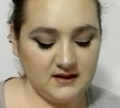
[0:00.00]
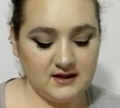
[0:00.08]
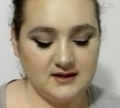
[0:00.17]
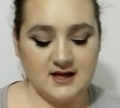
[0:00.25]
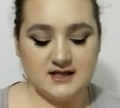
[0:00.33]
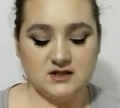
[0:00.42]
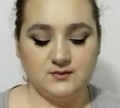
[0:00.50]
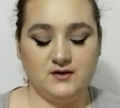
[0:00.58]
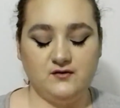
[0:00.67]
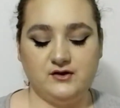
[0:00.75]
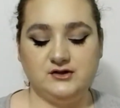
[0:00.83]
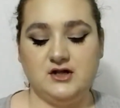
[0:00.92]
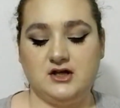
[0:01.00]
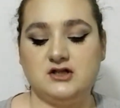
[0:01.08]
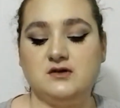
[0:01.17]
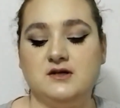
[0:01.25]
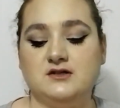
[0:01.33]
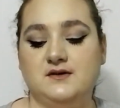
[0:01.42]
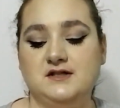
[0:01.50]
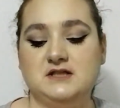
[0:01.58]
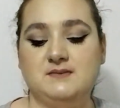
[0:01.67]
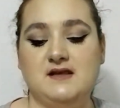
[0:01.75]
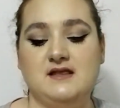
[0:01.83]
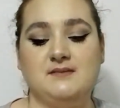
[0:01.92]
Next one for drugstore is going to
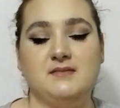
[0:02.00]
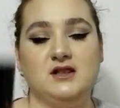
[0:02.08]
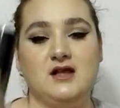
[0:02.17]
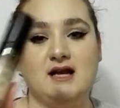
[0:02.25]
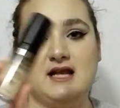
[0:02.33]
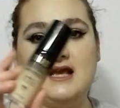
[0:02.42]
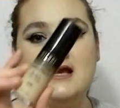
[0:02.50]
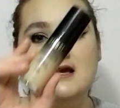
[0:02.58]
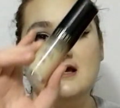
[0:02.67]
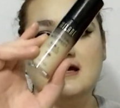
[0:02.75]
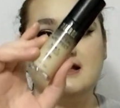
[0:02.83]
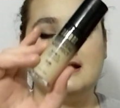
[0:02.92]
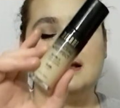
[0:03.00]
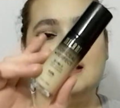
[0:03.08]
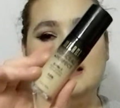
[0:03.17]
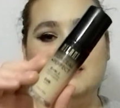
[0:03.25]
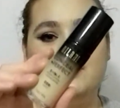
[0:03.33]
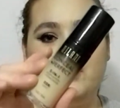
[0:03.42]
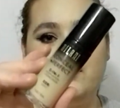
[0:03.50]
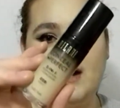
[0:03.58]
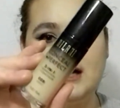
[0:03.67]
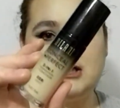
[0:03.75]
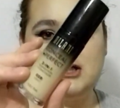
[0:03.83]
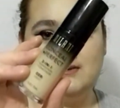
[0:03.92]
be the Milani Conceal and
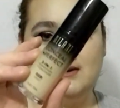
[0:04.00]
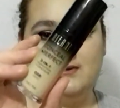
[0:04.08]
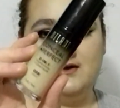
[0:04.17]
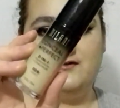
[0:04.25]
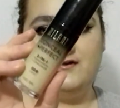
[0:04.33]
Perfect 2-in-1